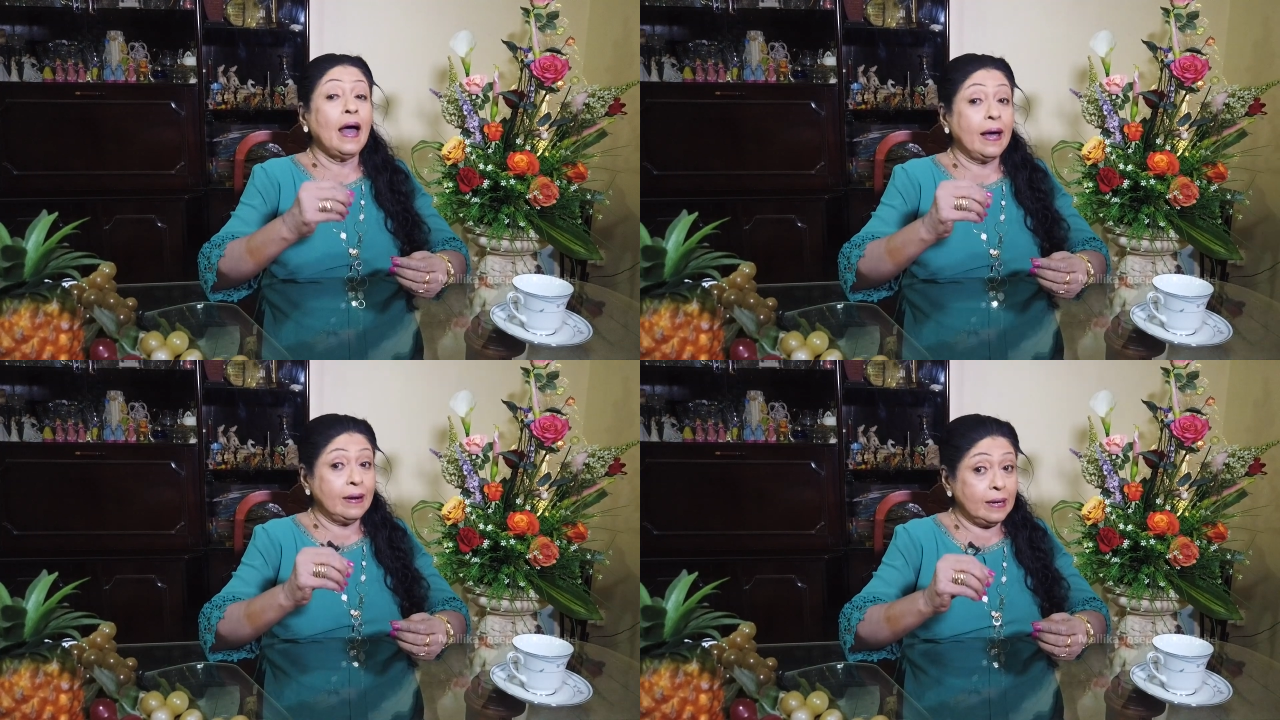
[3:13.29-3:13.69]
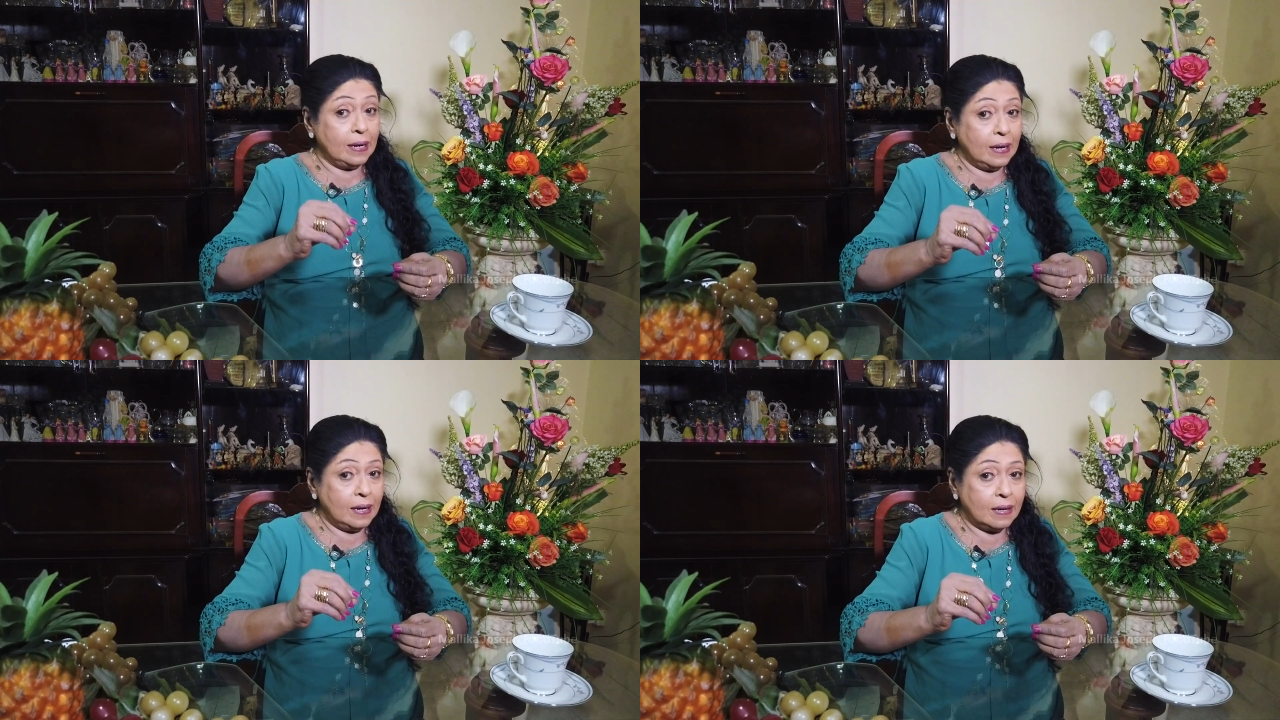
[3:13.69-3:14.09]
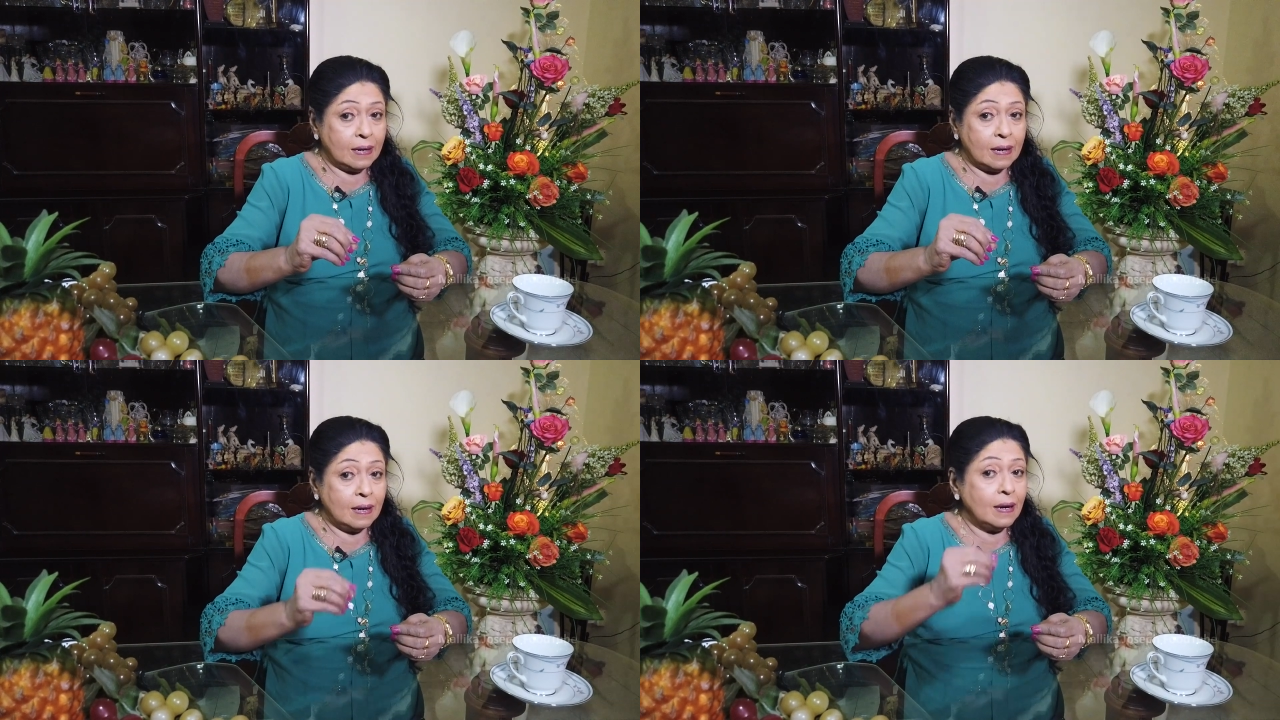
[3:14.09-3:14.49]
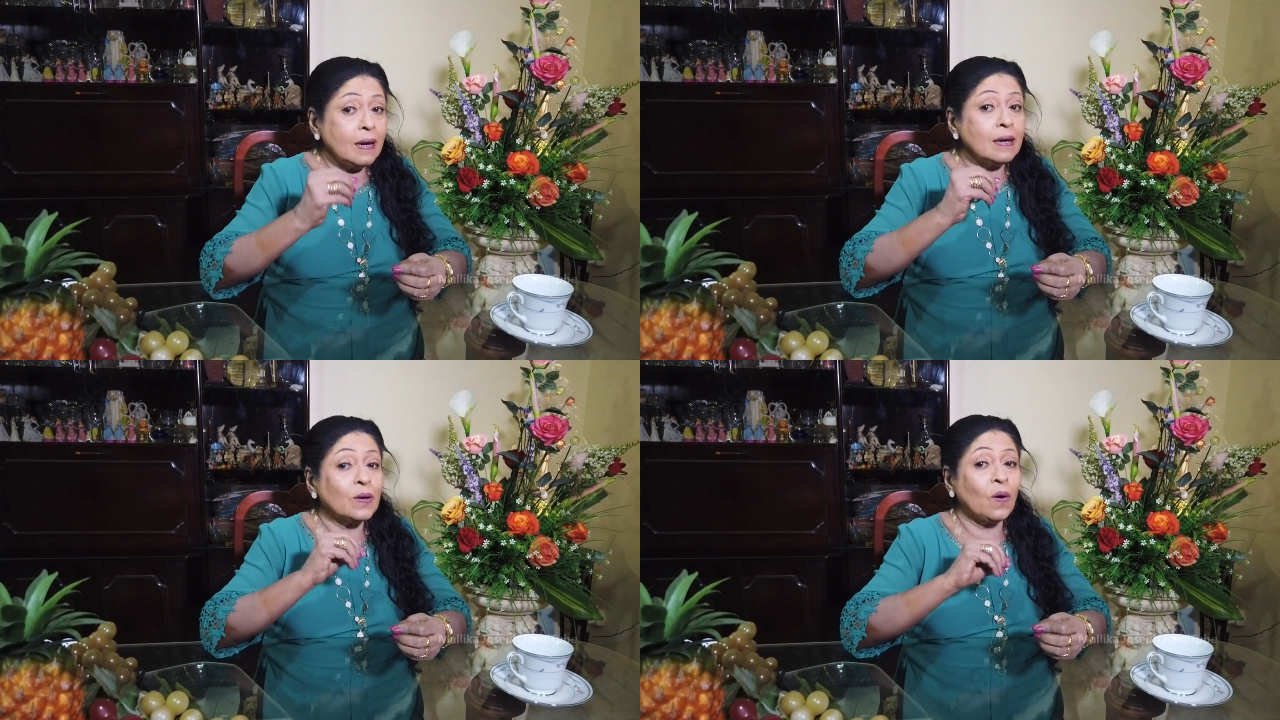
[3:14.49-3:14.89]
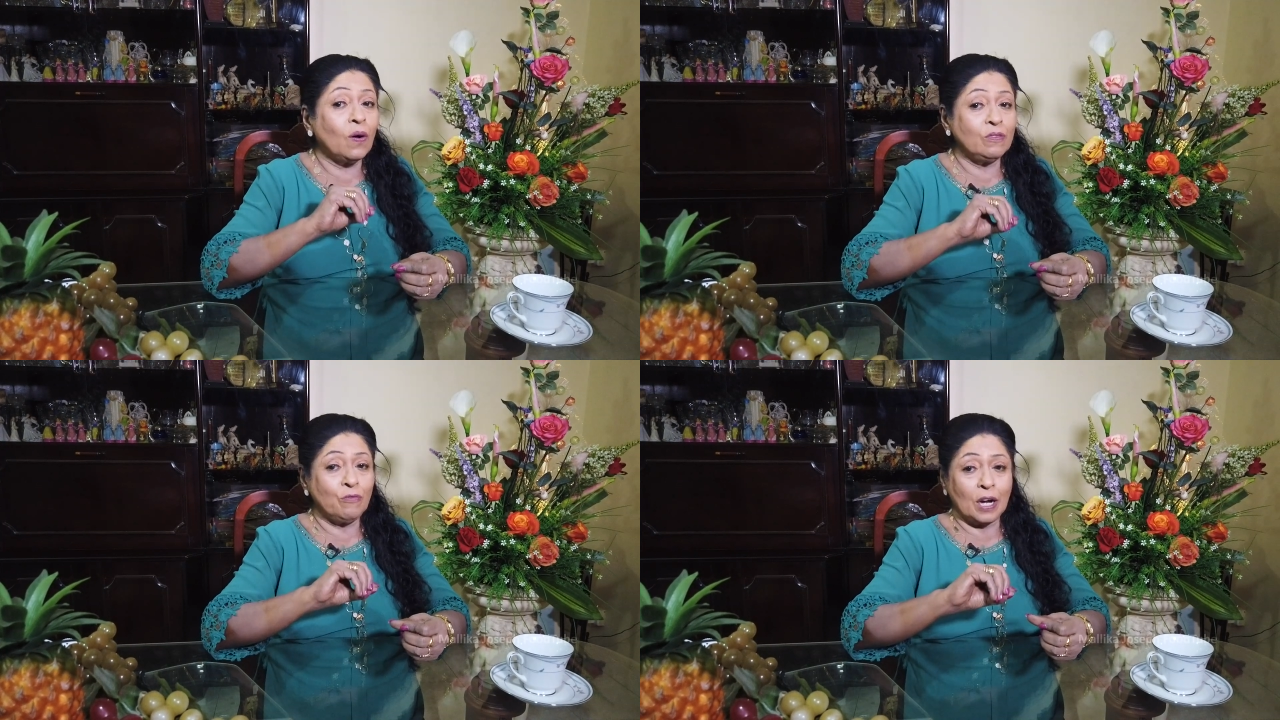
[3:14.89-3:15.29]
and a little
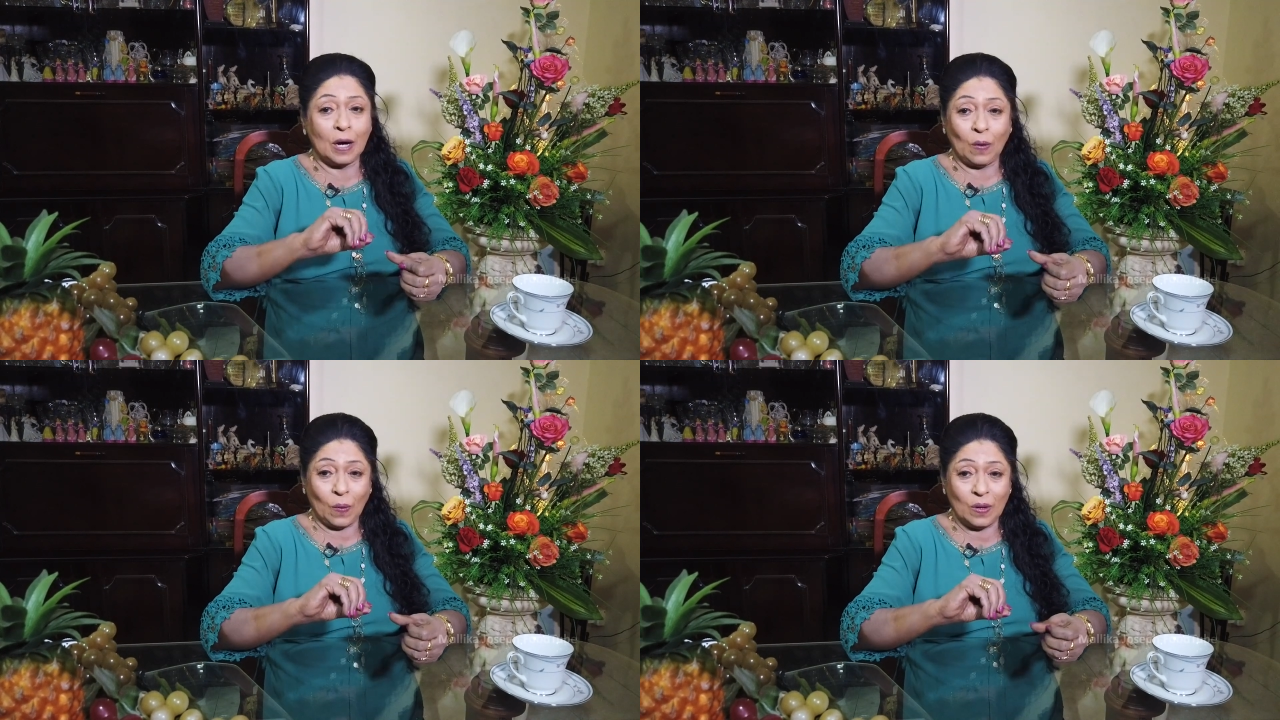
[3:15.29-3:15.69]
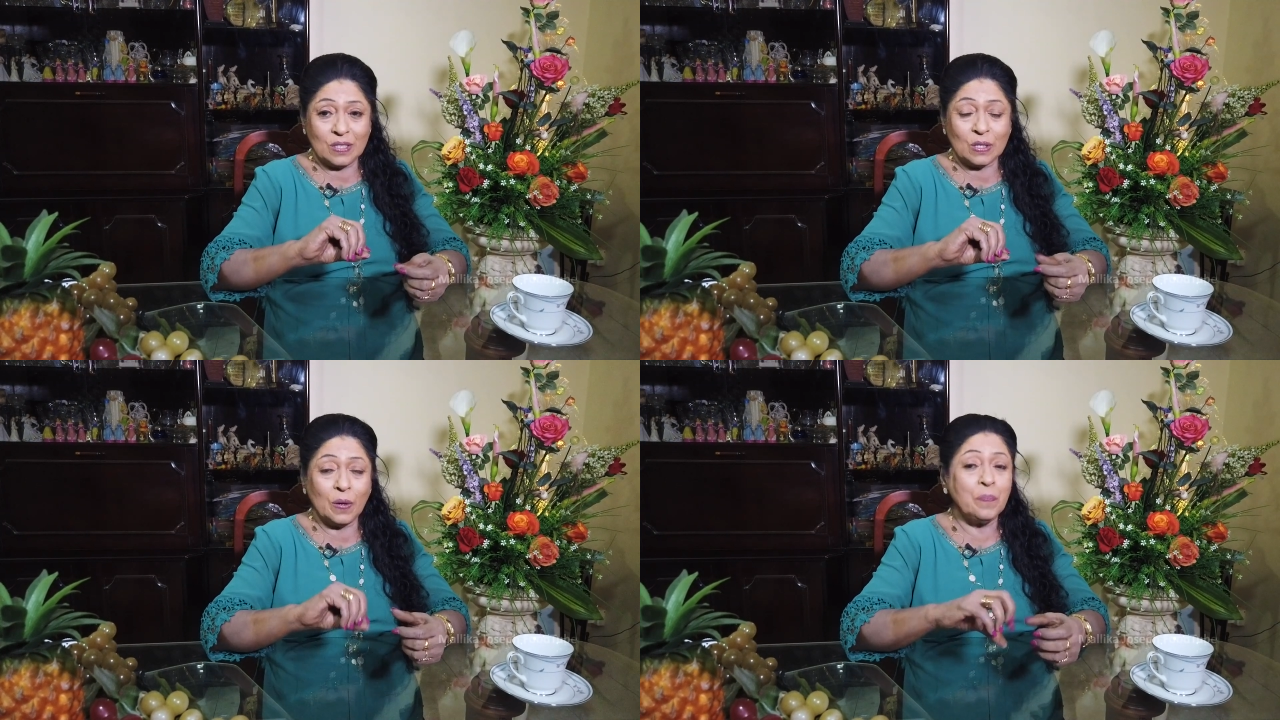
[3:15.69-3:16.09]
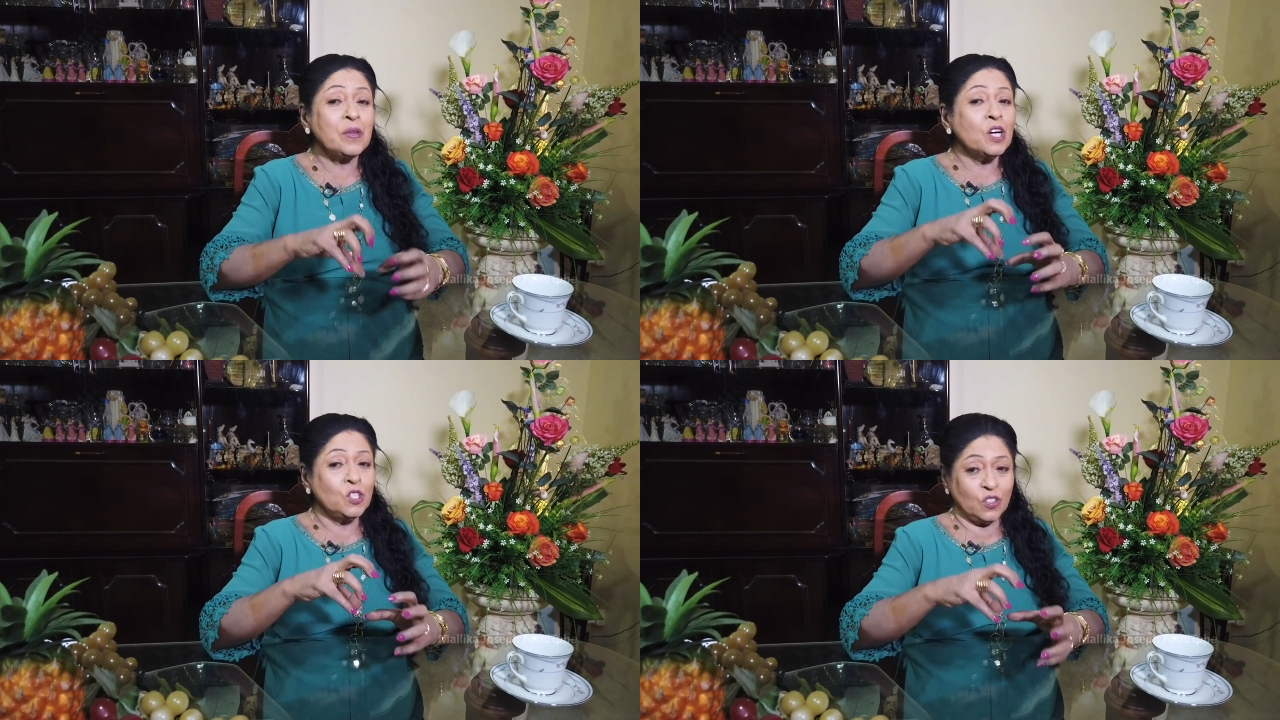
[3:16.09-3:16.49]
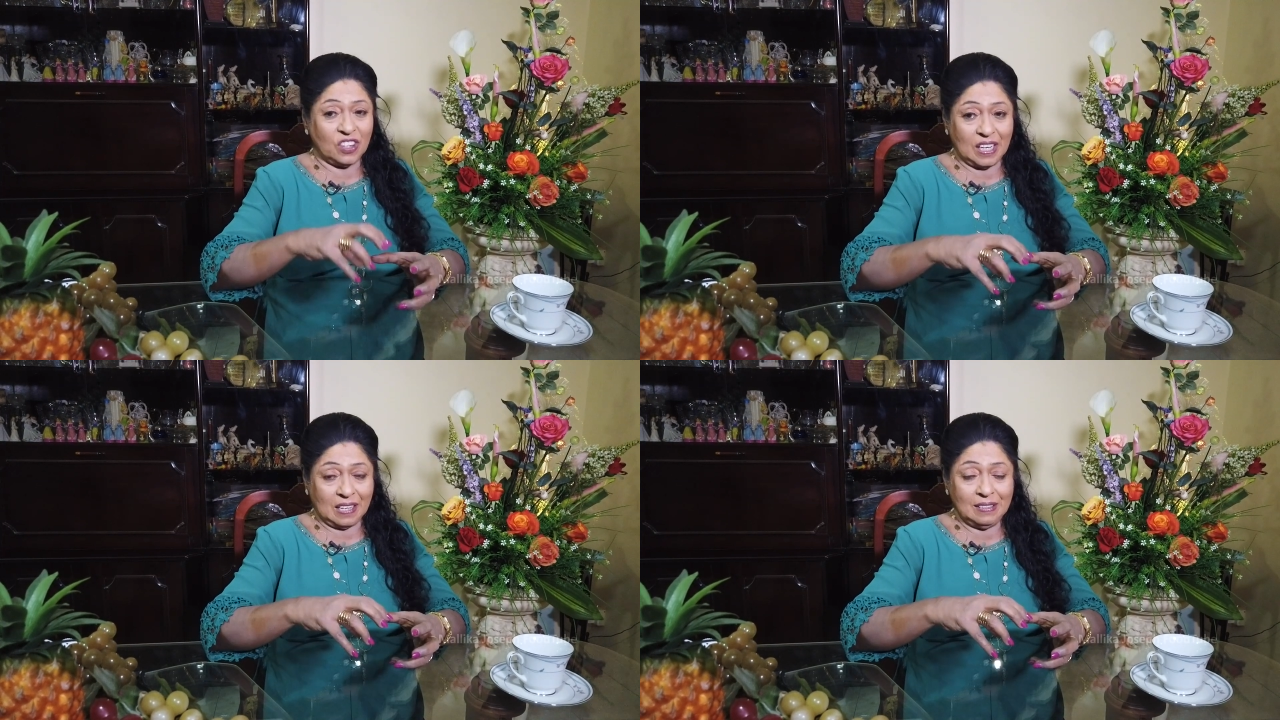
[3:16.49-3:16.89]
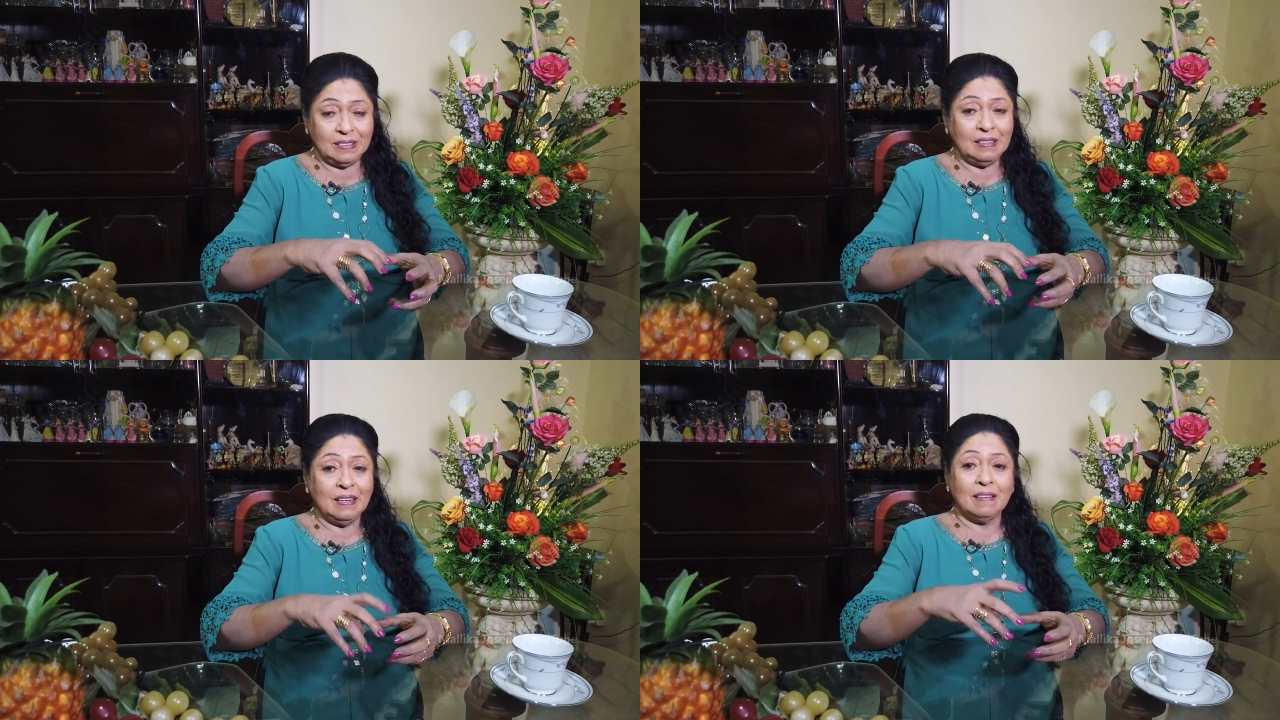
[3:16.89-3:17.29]
corn flour also to thicken.